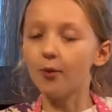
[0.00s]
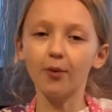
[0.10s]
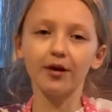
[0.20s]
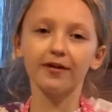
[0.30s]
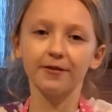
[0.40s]

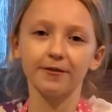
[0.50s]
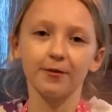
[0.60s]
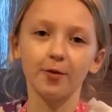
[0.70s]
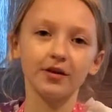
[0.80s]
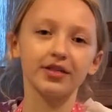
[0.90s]
one
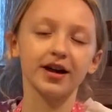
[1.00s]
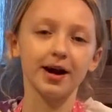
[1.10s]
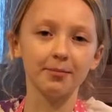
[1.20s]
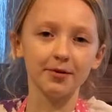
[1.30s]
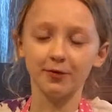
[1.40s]
fourth
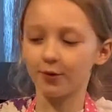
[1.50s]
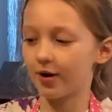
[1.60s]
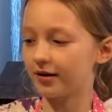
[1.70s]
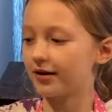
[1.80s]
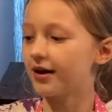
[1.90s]
cup of
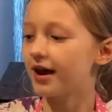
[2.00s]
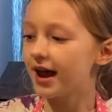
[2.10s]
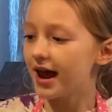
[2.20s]
water,